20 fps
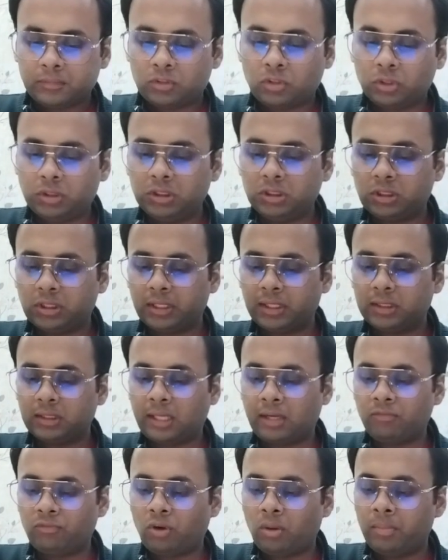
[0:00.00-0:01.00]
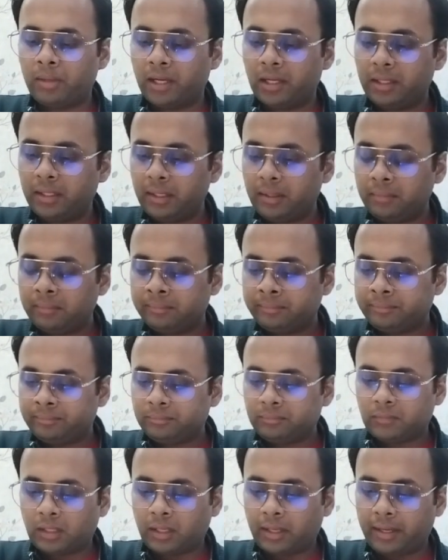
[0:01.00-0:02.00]
So he says I am from Delhi,
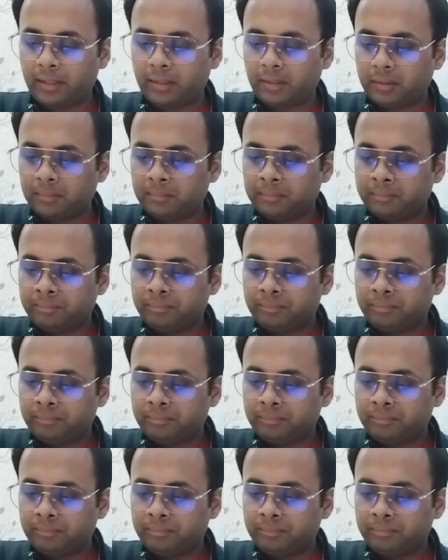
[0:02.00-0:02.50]
correct?